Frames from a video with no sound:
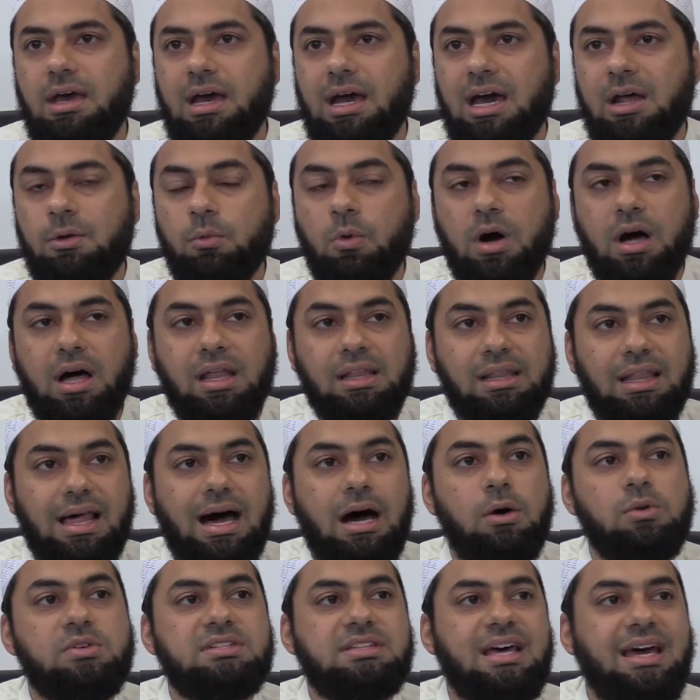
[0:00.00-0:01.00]
And what
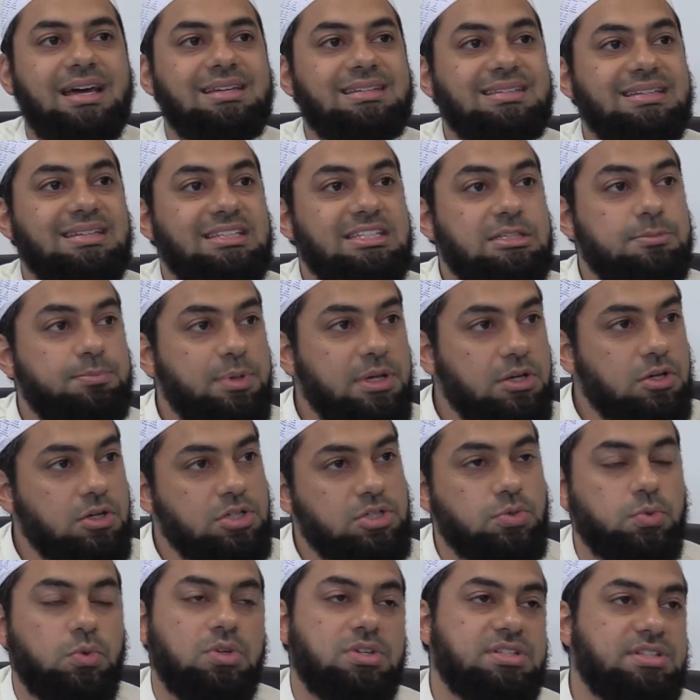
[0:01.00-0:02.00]
allows that is the
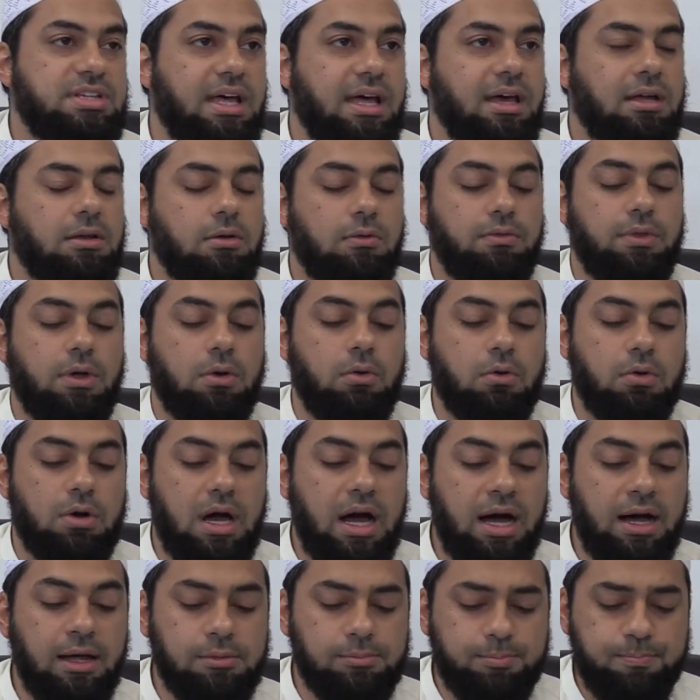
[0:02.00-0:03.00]
spiritual side of the
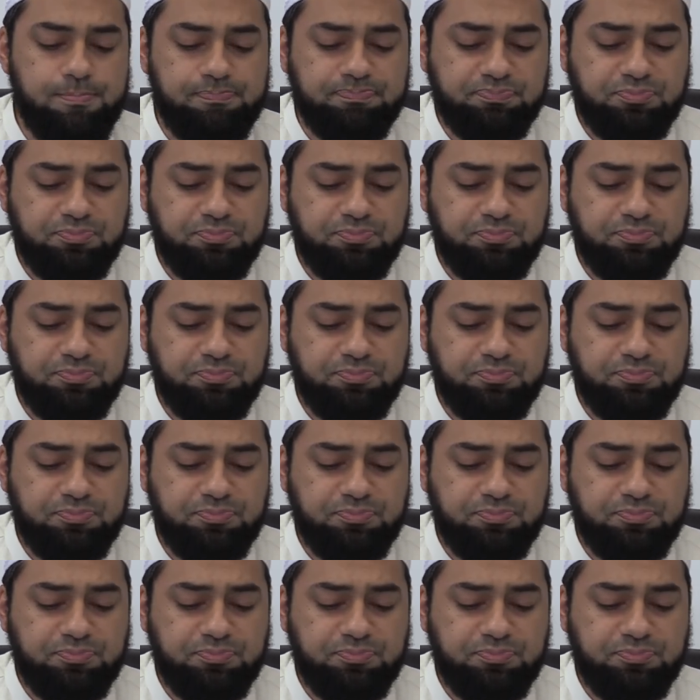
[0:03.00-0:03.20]
Quran.